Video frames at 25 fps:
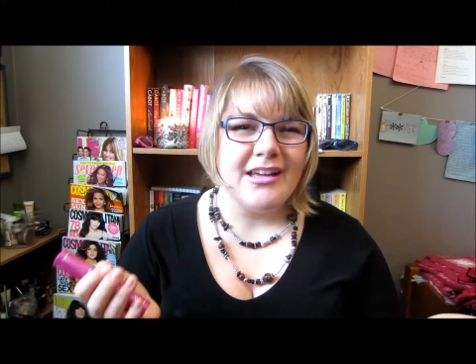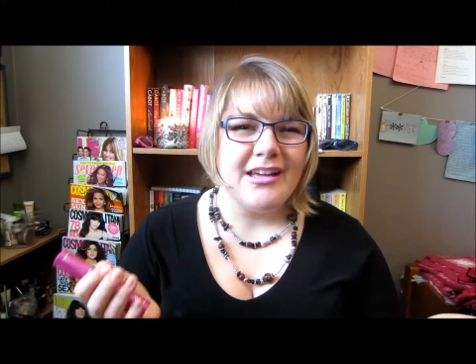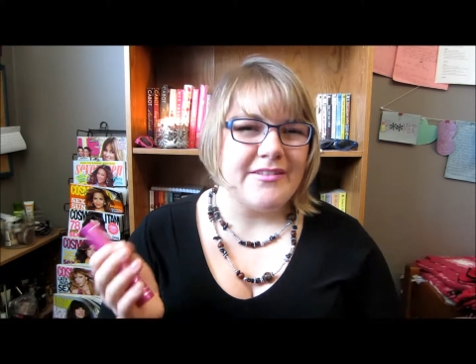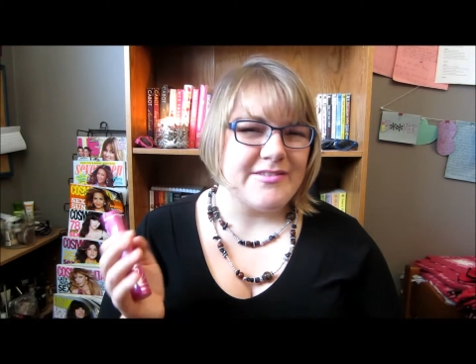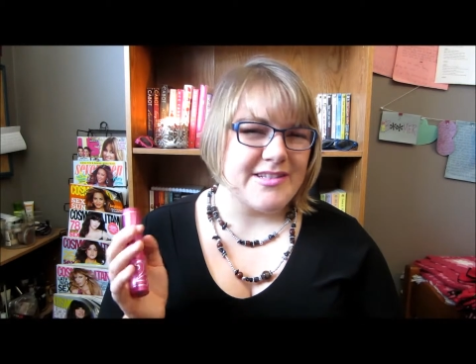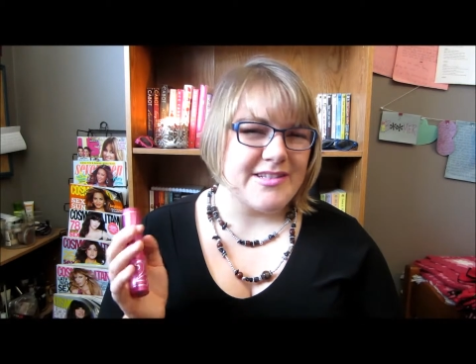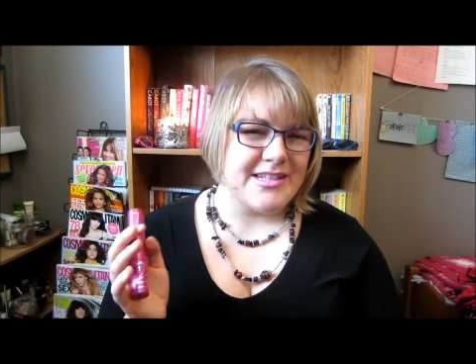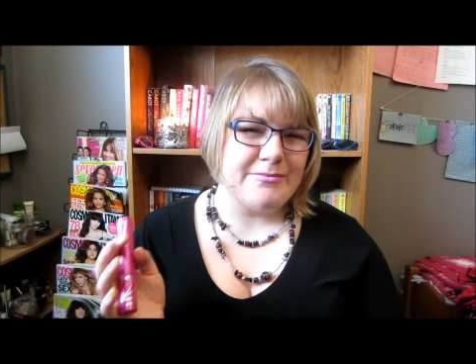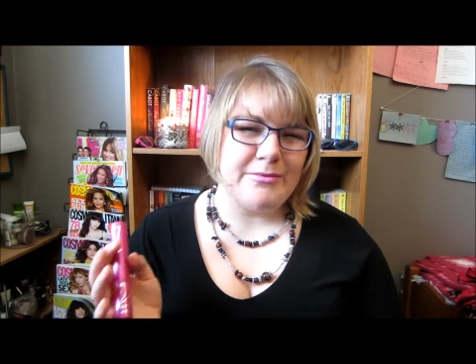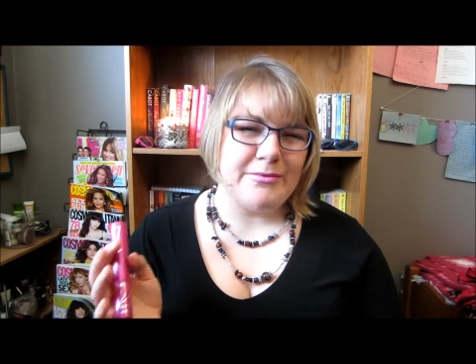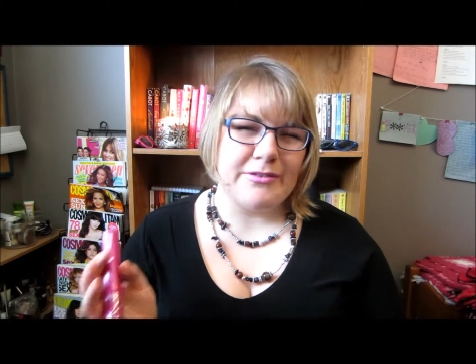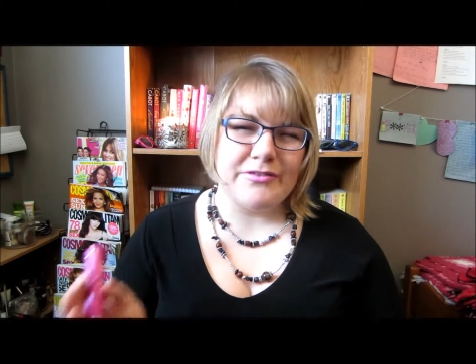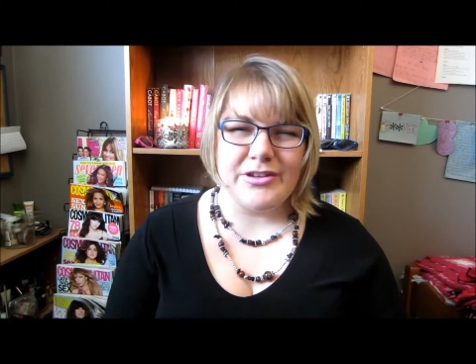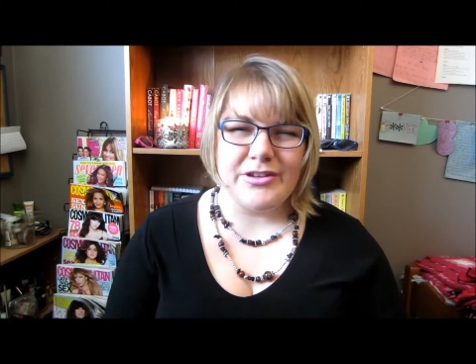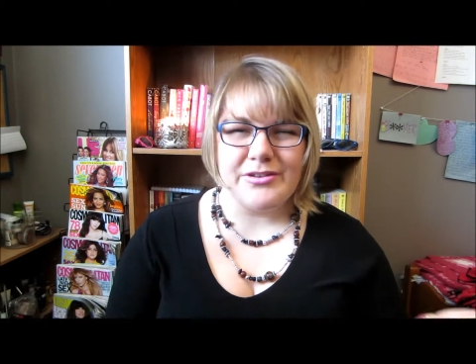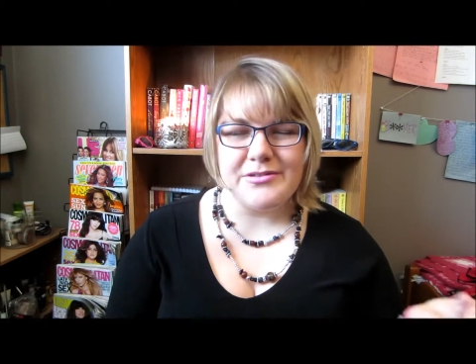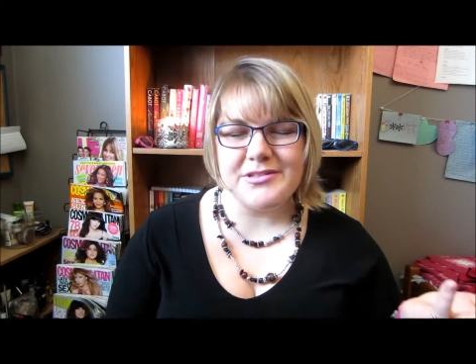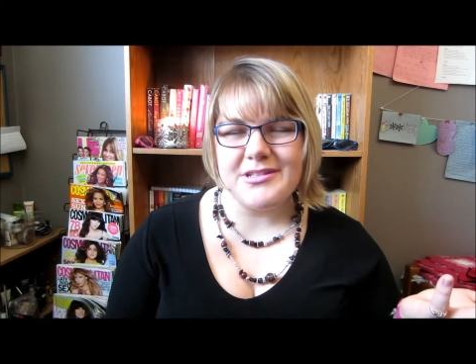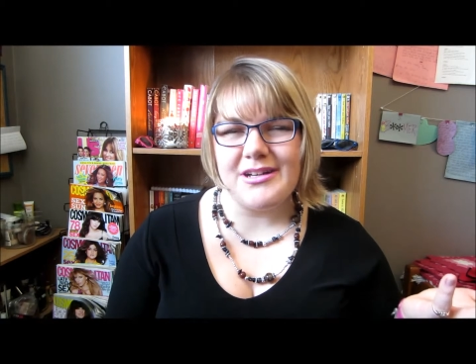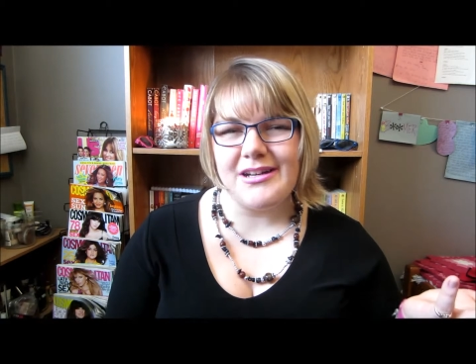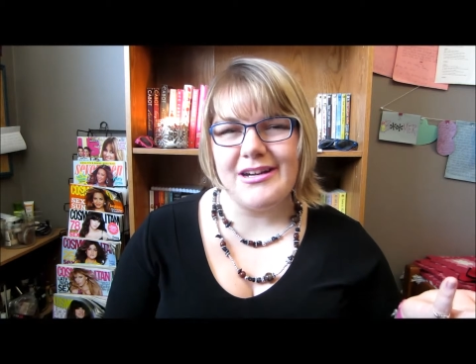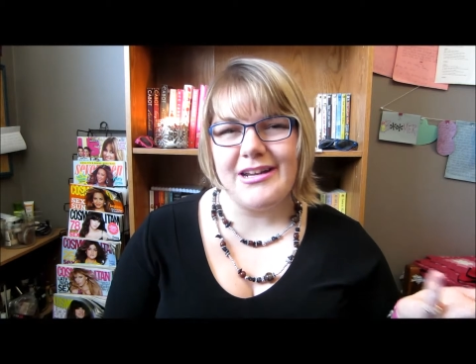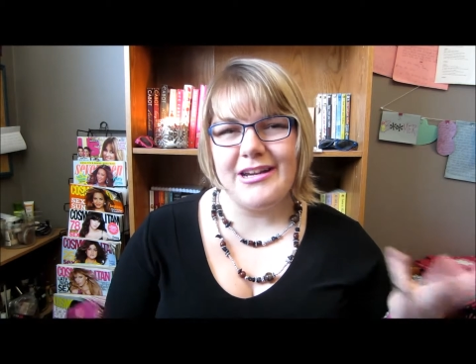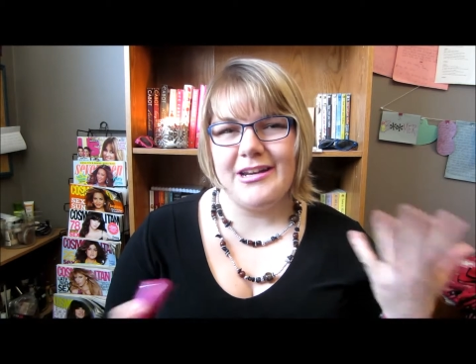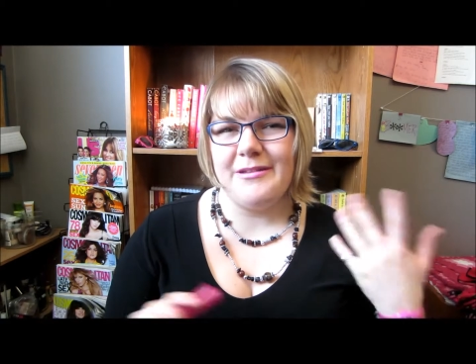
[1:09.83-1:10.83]
seen reviews
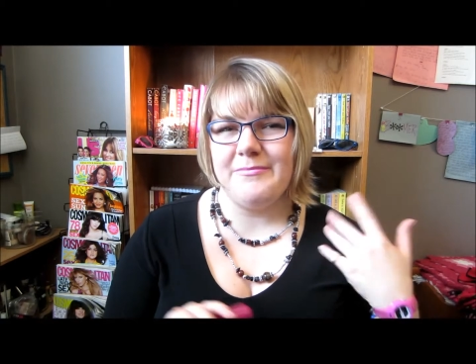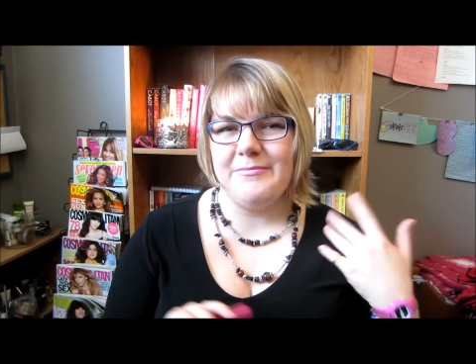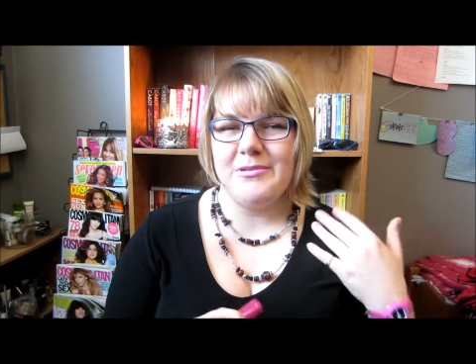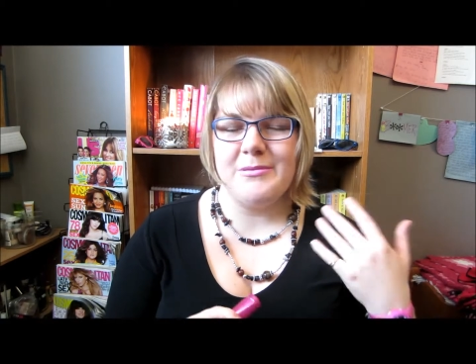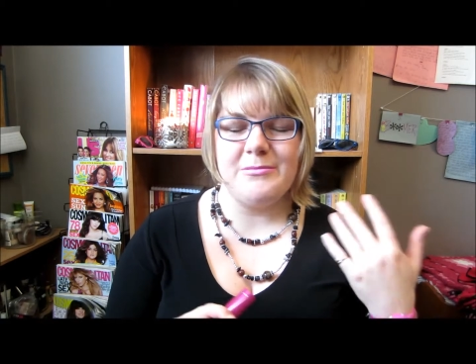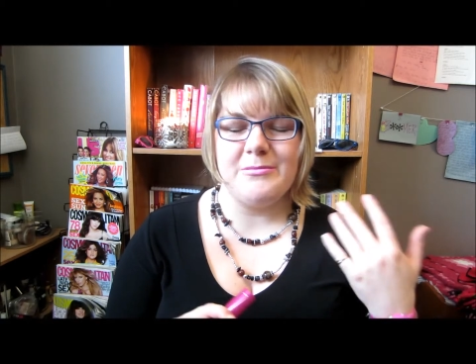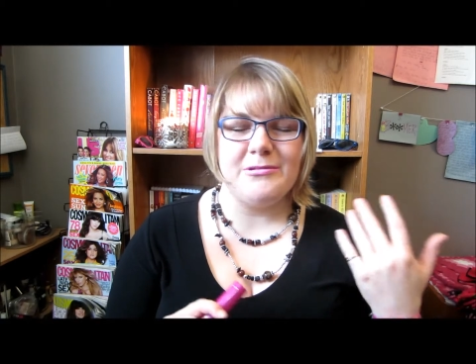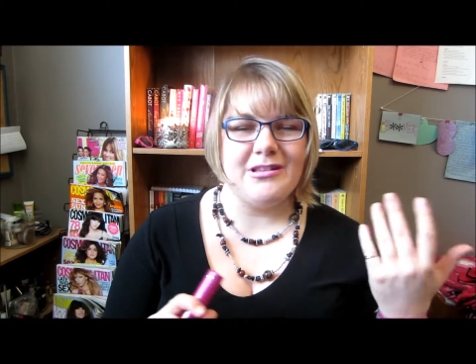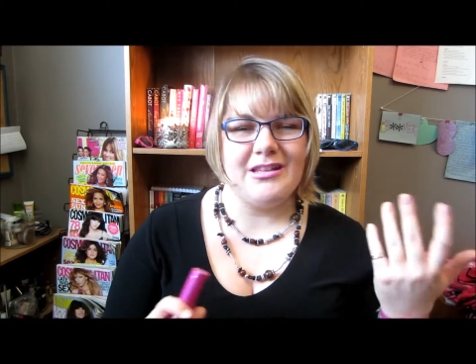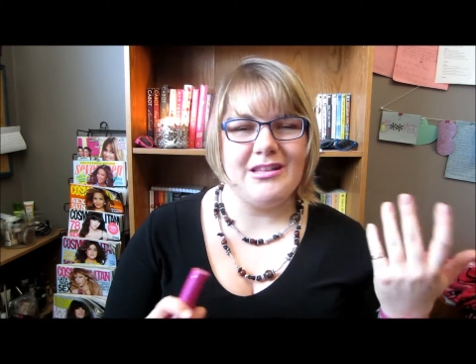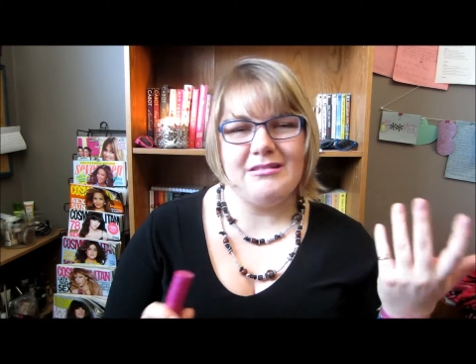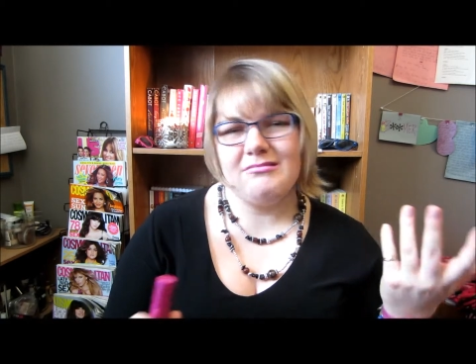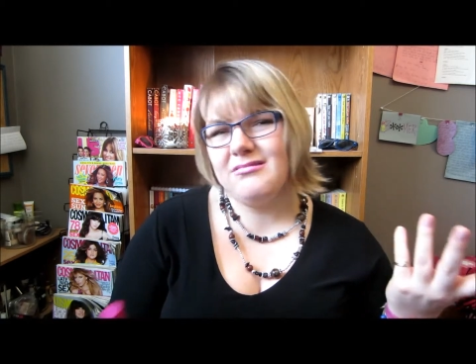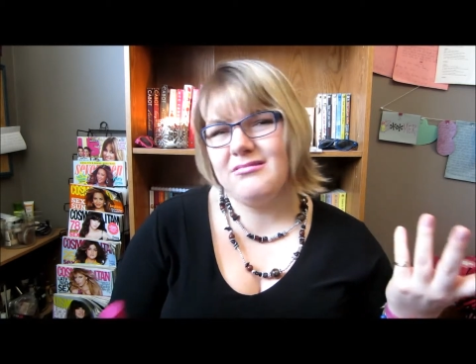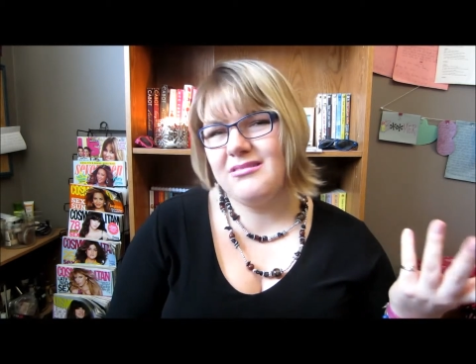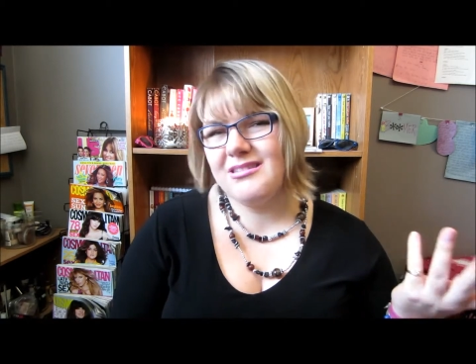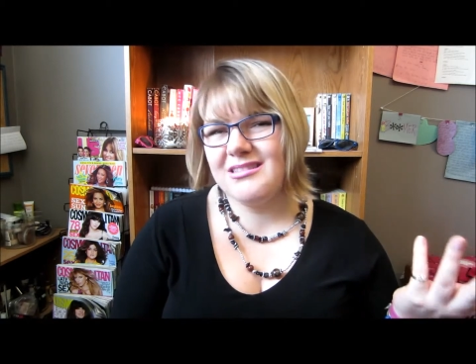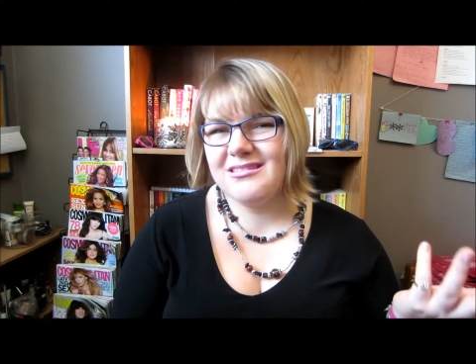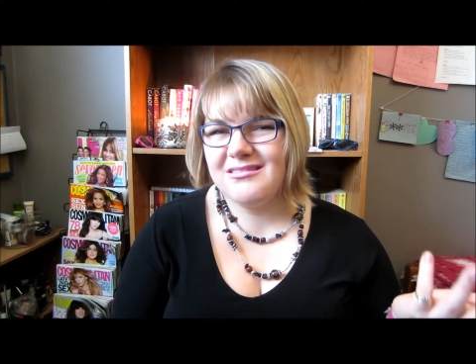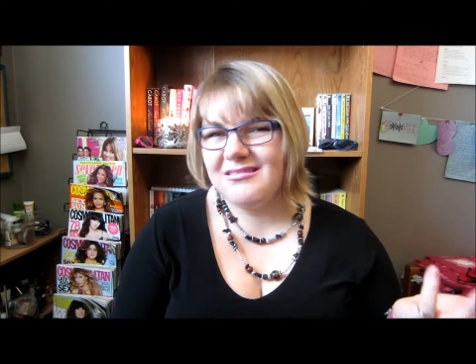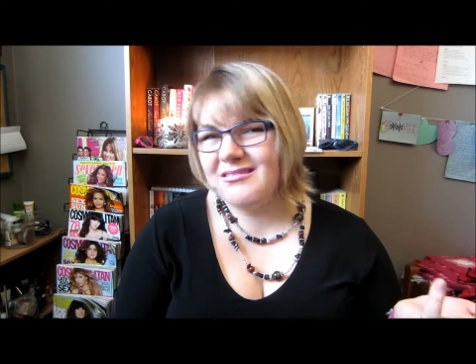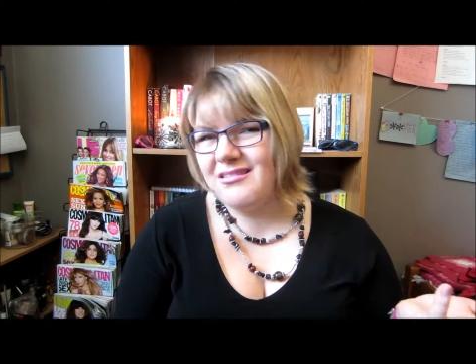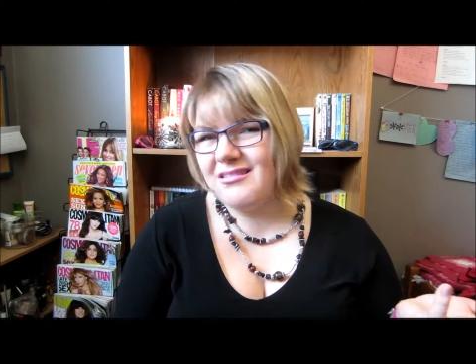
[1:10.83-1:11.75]
on it and people are like, well,